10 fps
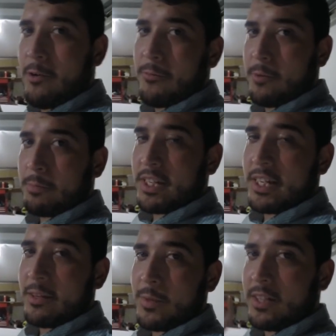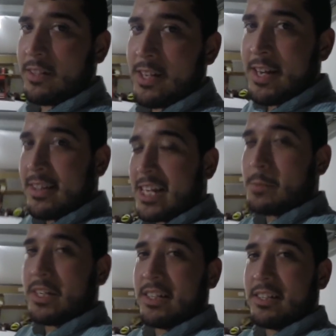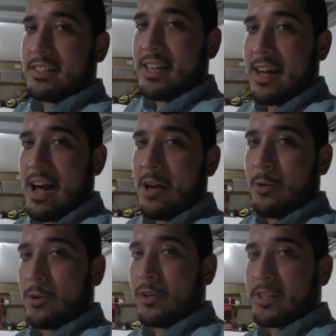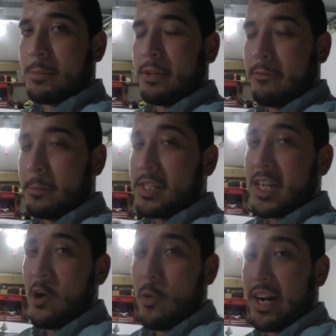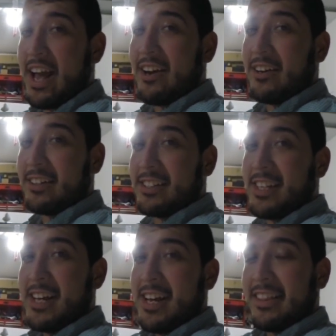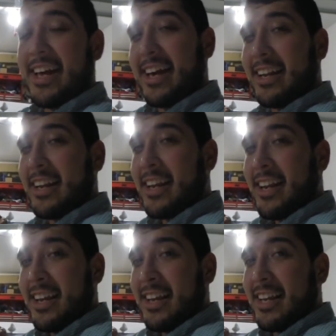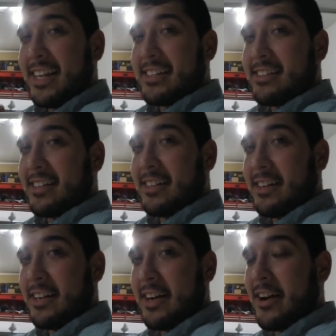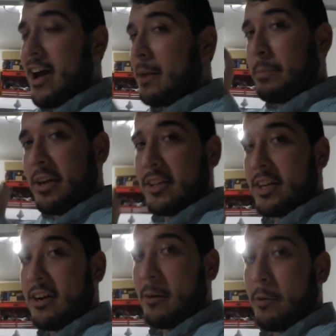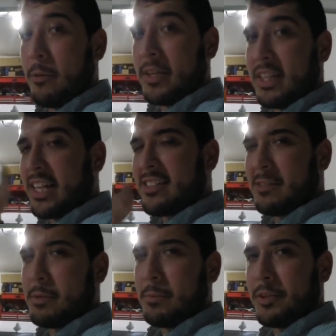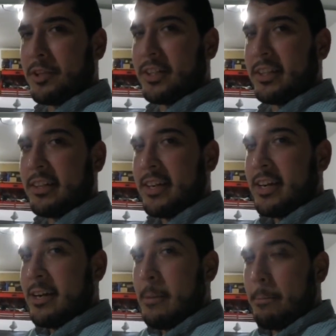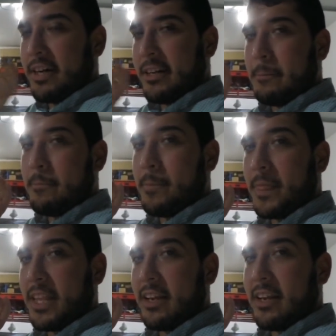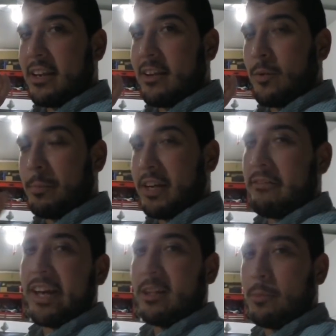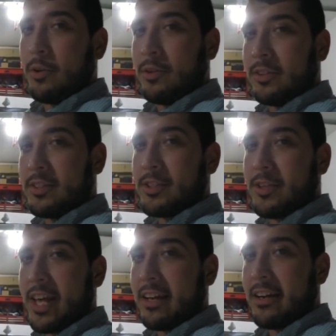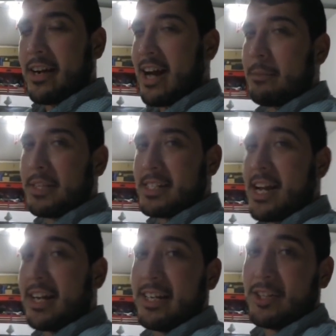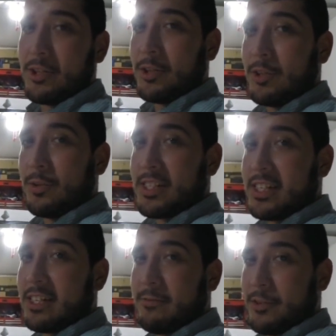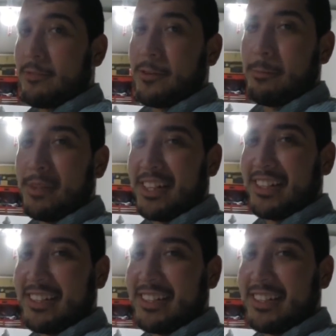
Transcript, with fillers: no front plate well that's because I ordered something from ZL1 add-ons that is gonna not be on the car permanently like some people do it but will be available so that a cop does not issue you a ticket for the front plate.